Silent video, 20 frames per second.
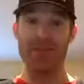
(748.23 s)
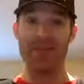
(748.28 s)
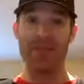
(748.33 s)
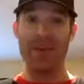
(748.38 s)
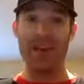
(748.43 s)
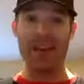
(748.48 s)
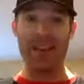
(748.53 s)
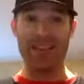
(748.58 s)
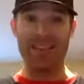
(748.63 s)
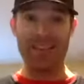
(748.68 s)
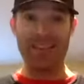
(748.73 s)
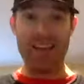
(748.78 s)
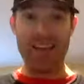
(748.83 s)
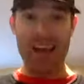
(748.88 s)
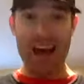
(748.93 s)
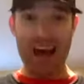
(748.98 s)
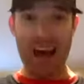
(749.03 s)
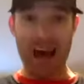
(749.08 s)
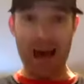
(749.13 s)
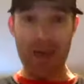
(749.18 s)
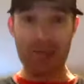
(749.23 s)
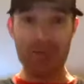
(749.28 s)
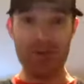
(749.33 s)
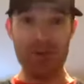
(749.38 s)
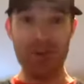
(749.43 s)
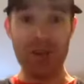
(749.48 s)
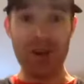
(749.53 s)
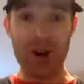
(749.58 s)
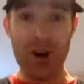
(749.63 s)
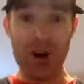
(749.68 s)
It's
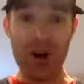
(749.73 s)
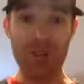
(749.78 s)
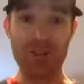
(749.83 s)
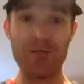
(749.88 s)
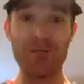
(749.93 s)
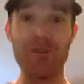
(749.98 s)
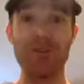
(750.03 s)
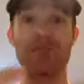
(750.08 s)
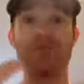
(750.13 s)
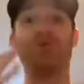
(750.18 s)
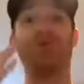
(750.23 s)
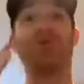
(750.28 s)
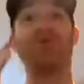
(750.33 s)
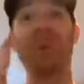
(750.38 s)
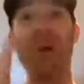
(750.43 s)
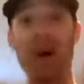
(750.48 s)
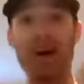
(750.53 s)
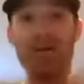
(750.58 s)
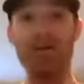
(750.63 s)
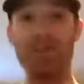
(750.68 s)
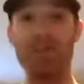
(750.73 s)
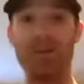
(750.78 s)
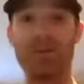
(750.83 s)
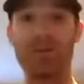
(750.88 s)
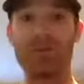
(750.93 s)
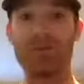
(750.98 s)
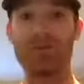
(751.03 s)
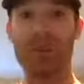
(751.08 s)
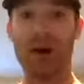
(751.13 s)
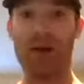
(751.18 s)
absolutely awesome that you solved
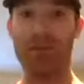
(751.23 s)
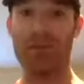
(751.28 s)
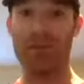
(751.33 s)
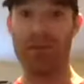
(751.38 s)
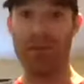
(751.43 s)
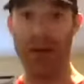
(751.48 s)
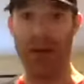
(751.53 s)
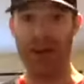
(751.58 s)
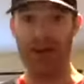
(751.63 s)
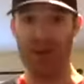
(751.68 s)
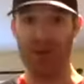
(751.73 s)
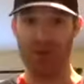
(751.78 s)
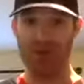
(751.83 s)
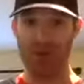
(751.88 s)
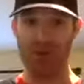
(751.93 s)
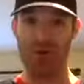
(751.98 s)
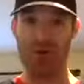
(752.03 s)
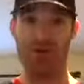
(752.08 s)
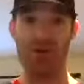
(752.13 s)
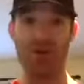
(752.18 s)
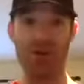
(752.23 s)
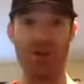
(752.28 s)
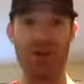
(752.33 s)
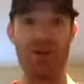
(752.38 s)
someone's problem, and you were